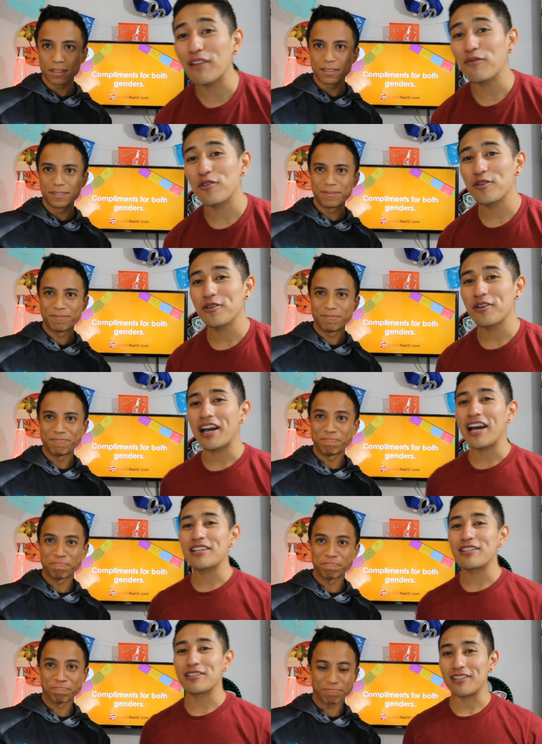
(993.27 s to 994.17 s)
Speaker 1: for you
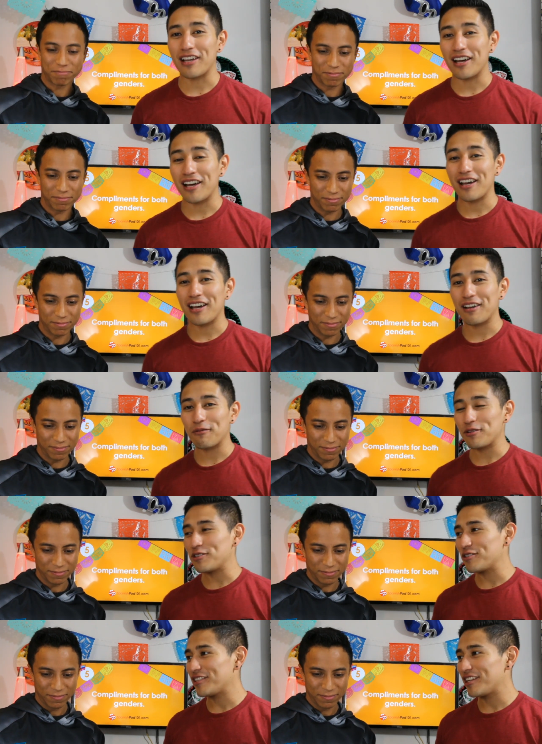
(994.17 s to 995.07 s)
guys. Uh,
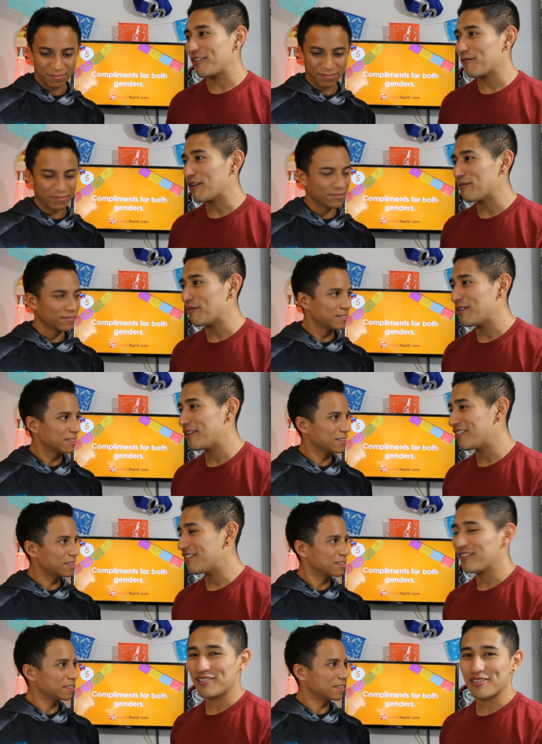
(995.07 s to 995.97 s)
we just needed one
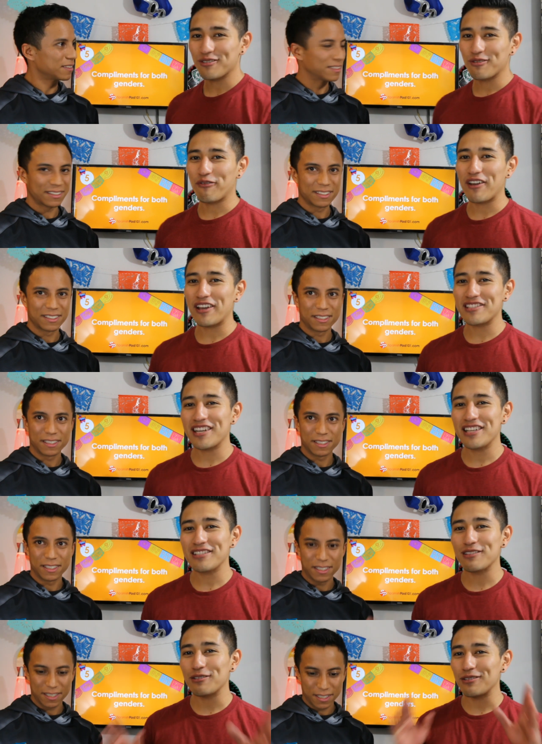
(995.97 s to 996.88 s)
minute to fix
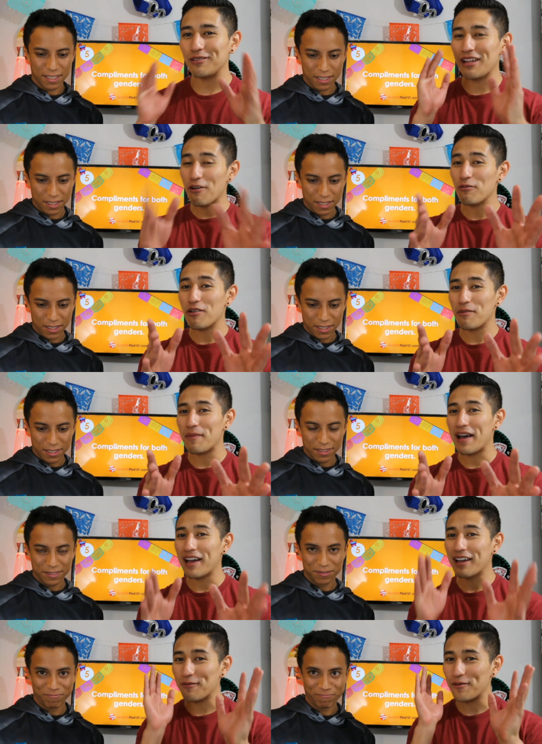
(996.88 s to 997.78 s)
this. Now we're
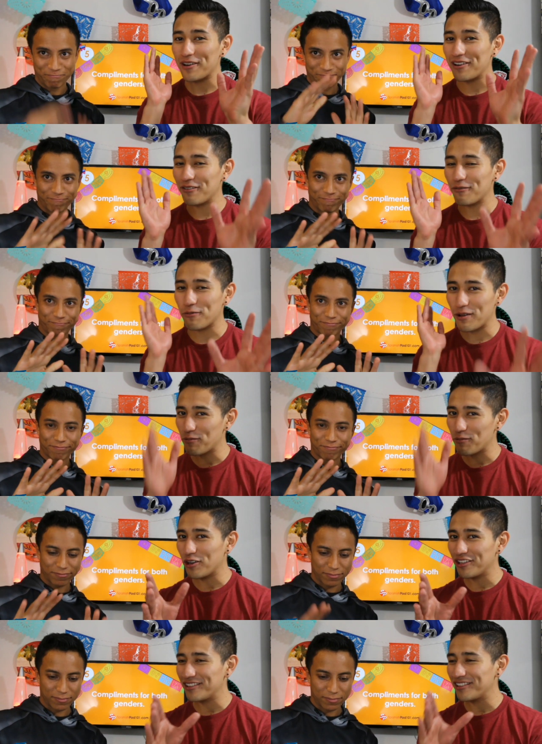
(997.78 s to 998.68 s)
back and we're, we
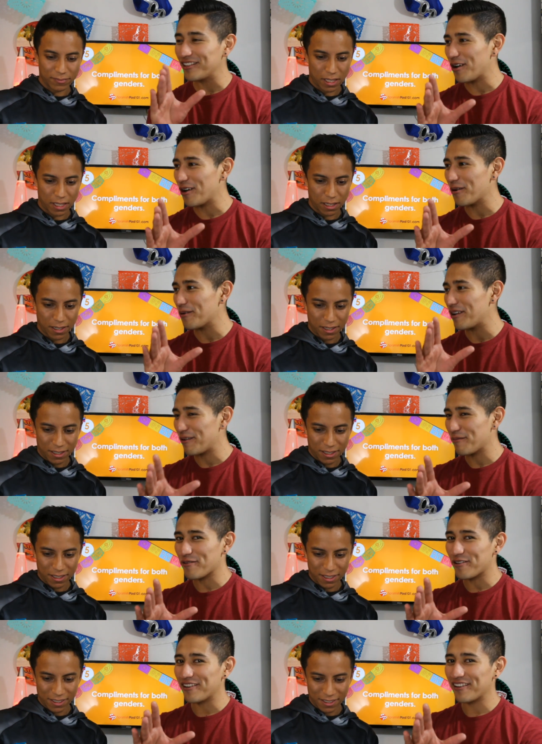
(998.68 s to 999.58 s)
won't go
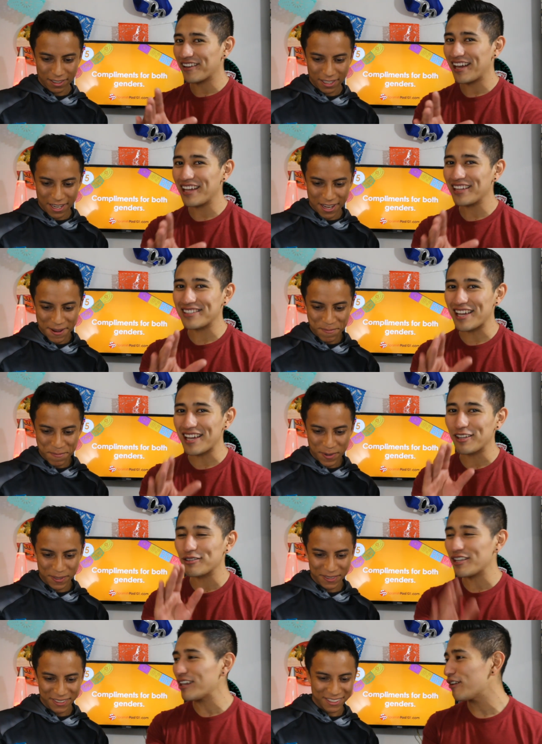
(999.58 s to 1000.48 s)
anymore, okay? Yeah. Thank
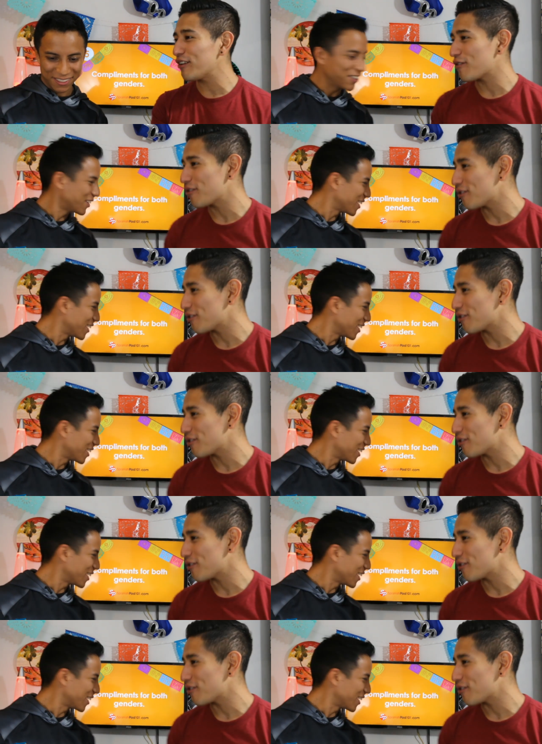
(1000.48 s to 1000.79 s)
you. Thank you for okay.